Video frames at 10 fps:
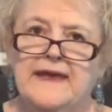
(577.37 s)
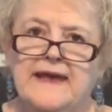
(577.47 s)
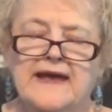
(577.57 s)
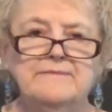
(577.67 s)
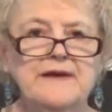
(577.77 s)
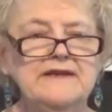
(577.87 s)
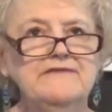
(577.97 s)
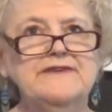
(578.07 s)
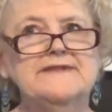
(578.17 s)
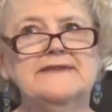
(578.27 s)
And
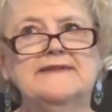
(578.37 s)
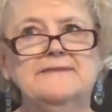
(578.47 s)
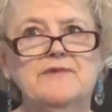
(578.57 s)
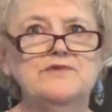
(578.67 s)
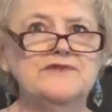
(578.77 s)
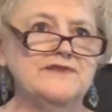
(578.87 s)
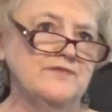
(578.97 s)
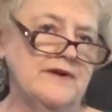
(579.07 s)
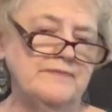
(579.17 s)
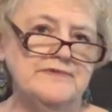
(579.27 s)
metaphysically, Moses
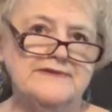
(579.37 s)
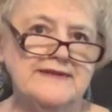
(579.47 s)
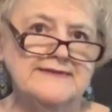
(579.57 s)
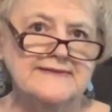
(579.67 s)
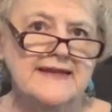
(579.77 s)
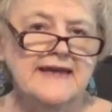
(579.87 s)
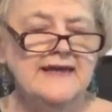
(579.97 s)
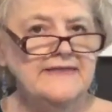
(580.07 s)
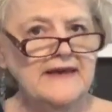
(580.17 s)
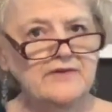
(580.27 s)
represents
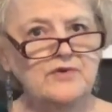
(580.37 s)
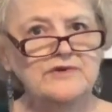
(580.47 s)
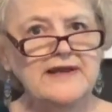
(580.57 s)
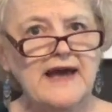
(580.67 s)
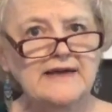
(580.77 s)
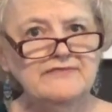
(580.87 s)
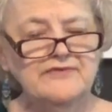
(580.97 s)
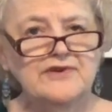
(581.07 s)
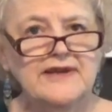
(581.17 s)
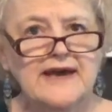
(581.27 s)
that old eye for
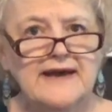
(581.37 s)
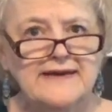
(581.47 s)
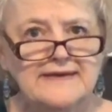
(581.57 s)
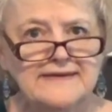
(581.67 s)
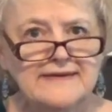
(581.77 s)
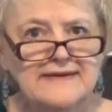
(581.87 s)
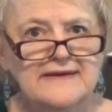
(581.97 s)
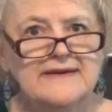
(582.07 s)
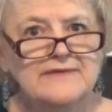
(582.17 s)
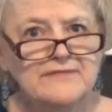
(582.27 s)
an eye
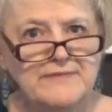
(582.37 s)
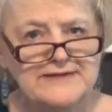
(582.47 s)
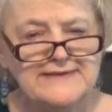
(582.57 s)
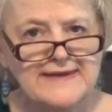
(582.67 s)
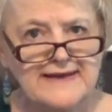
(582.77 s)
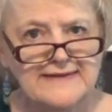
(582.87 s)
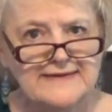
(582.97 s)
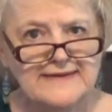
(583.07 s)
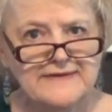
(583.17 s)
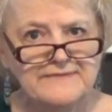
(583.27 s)

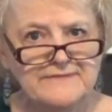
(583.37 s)
mentality,